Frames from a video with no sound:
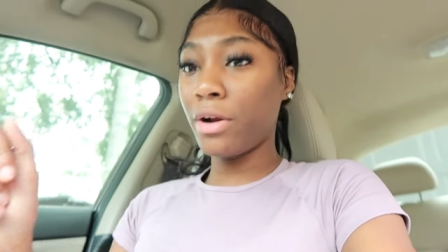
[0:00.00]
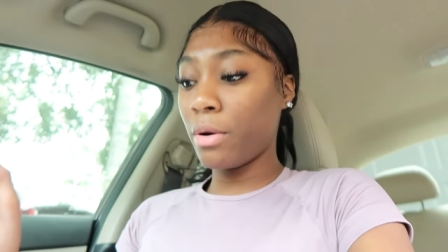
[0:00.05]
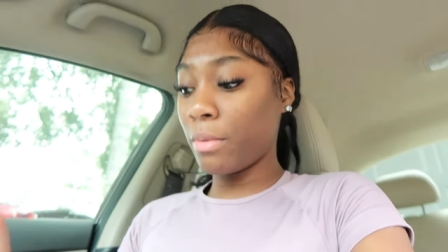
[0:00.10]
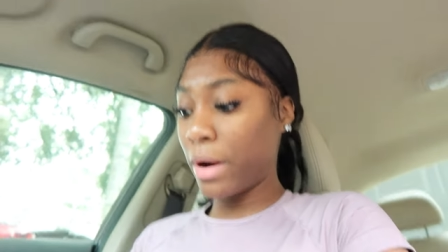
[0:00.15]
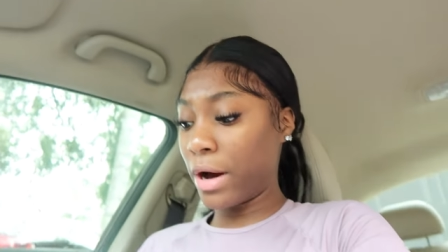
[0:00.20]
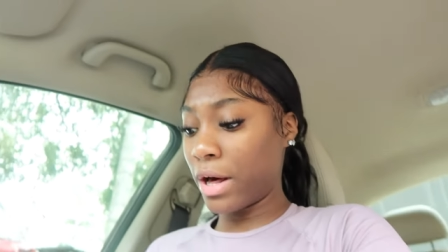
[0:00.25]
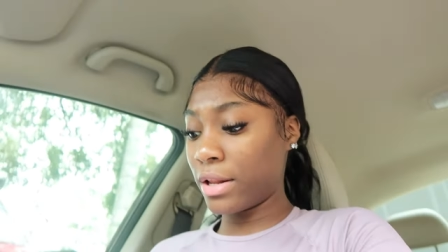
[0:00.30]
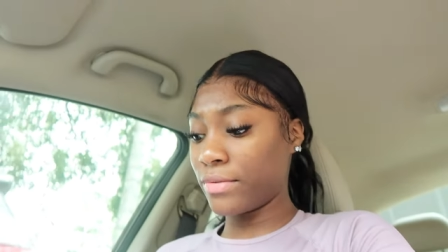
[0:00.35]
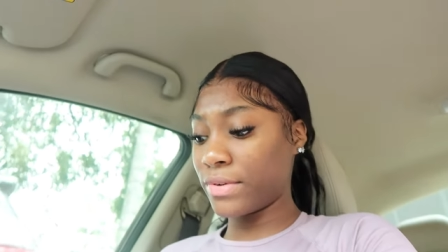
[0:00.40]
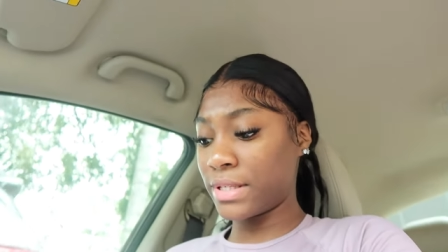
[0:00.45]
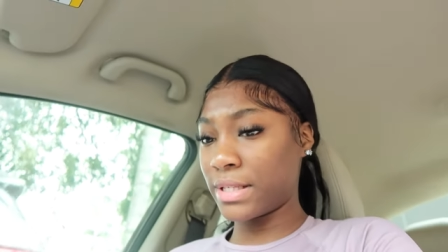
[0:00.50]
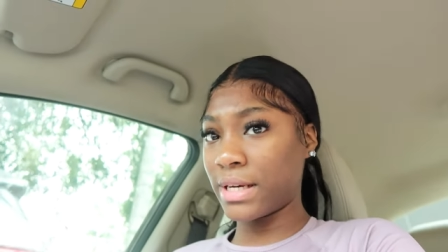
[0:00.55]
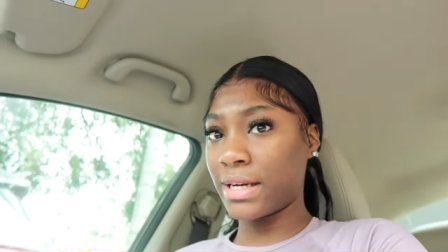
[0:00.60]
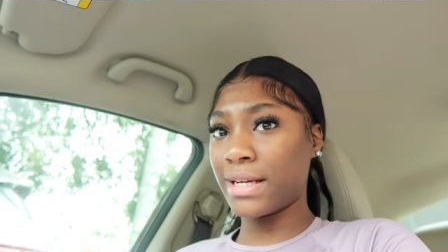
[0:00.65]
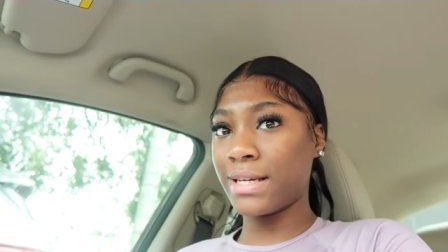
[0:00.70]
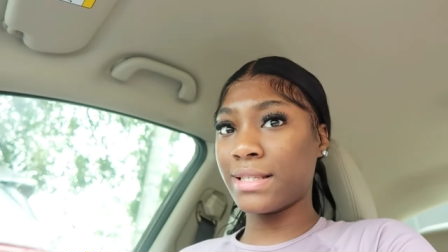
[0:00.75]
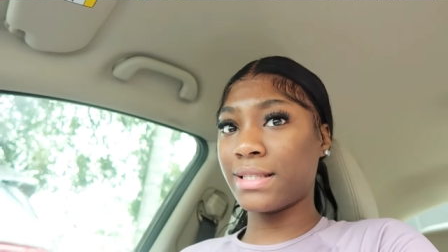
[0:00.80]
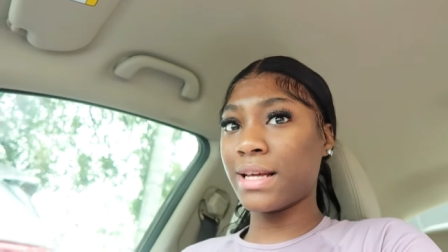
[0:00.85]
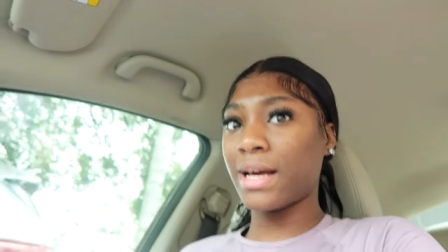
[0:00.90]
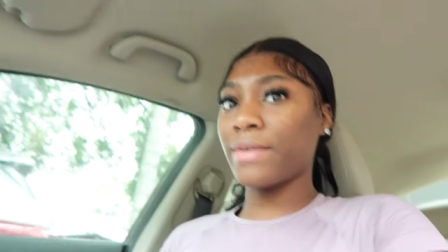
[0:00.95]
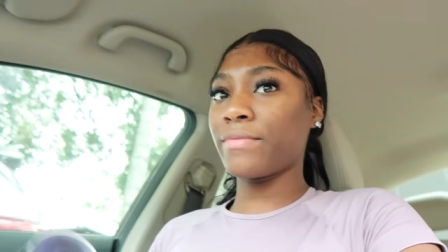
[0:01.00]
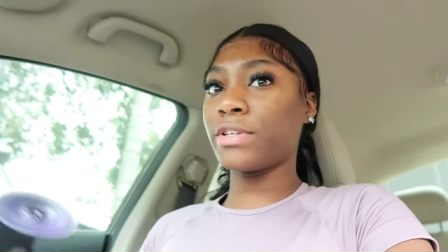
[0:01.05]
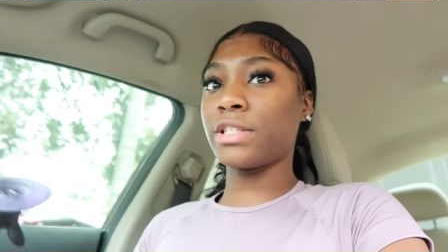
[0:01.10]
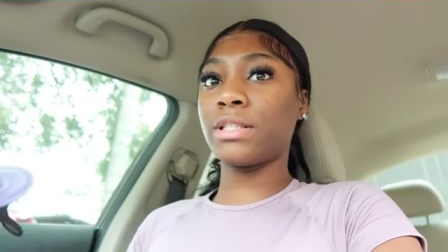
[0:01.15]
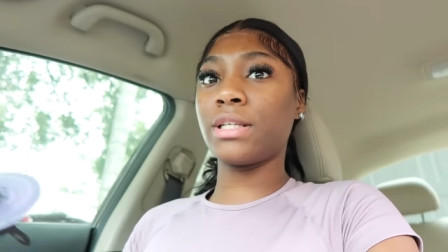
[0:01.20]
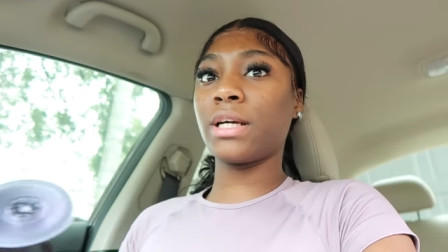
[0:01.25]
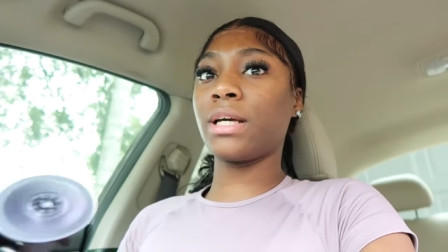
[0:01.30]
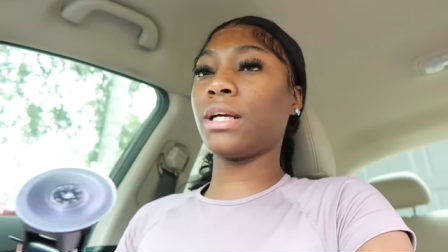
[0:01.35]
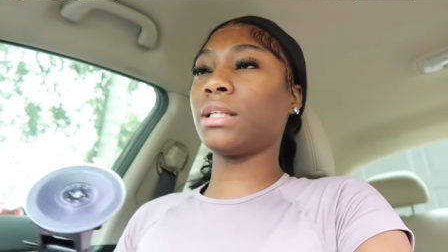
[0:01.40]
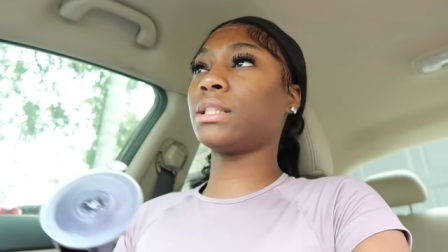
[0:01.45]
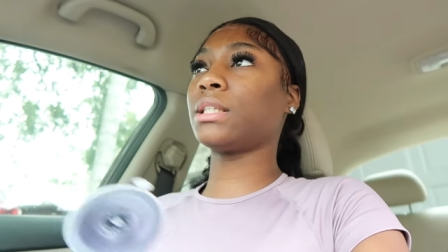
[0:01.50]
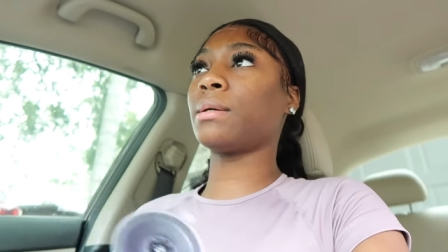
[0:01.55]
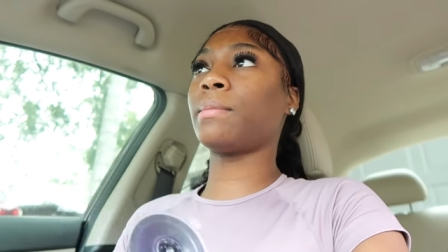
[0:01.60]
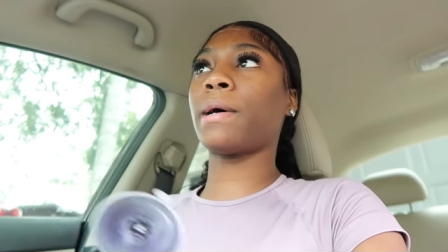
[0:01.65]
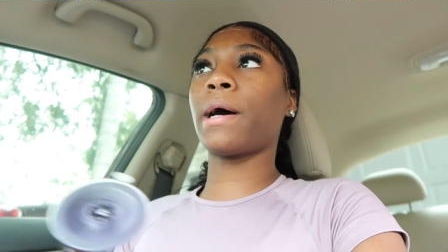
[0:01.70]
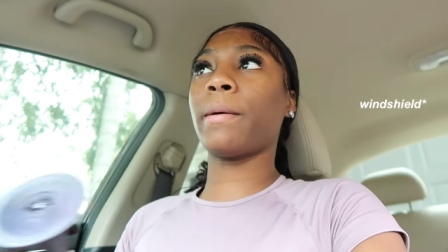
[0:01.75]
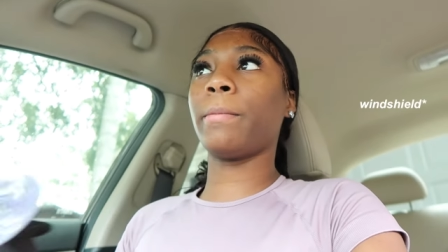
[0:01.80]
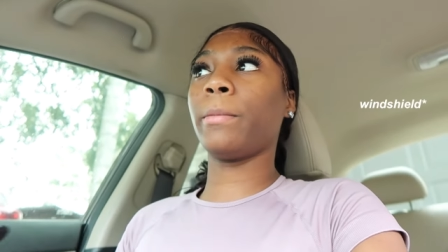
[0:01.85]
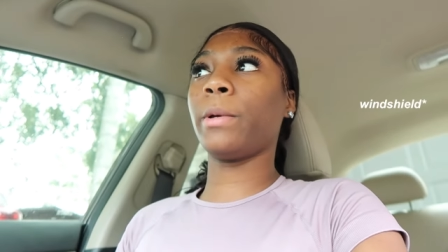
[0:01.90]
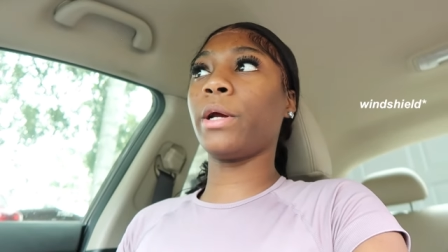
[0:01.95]
why all of a sudden it's not even sticking to
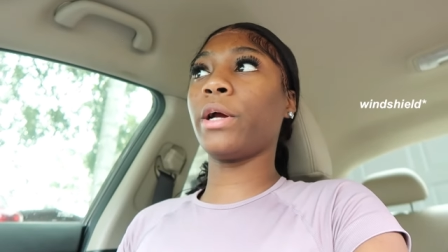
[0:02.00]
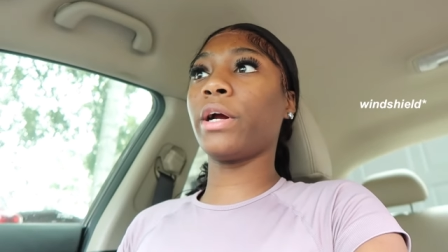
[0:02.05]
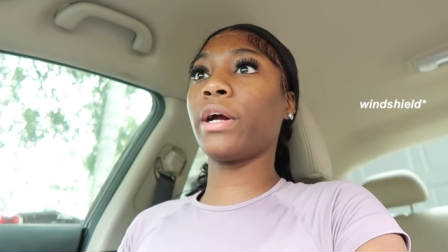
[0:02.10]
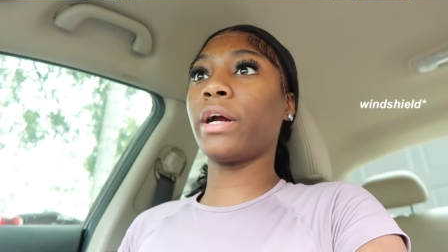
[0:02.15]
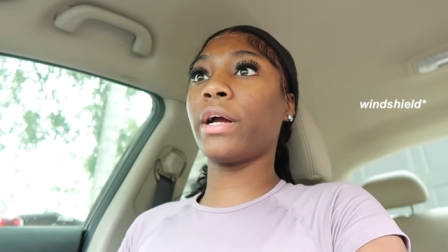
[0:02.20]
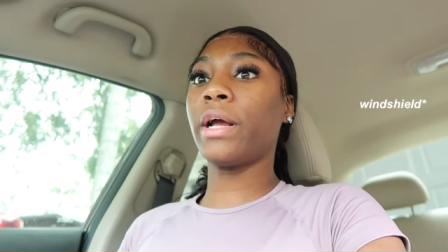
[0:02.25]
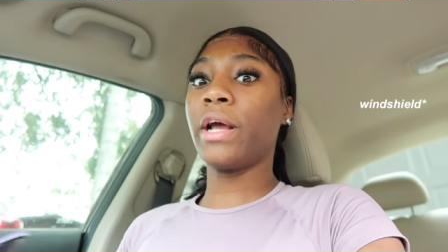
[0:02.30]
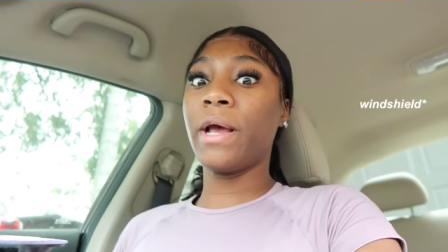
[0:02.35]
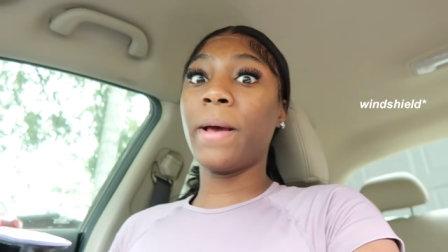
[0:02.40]
my mirror.